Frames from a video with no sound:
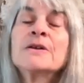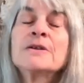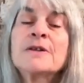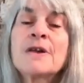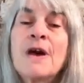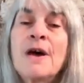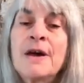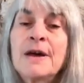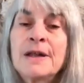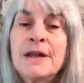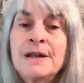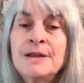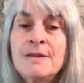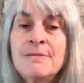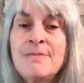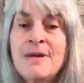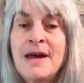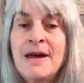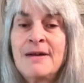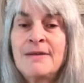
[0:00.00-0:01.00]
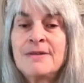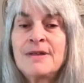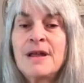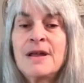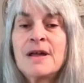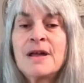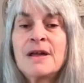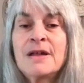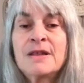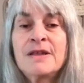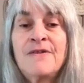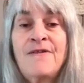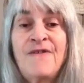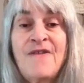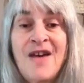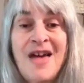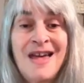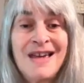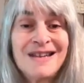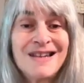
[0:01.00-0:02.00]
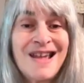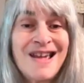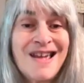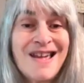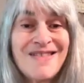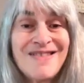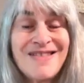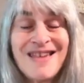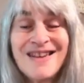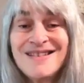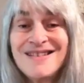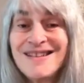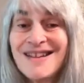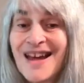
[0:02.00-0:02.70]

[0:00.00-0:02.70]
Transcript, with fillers: Talking about the fact that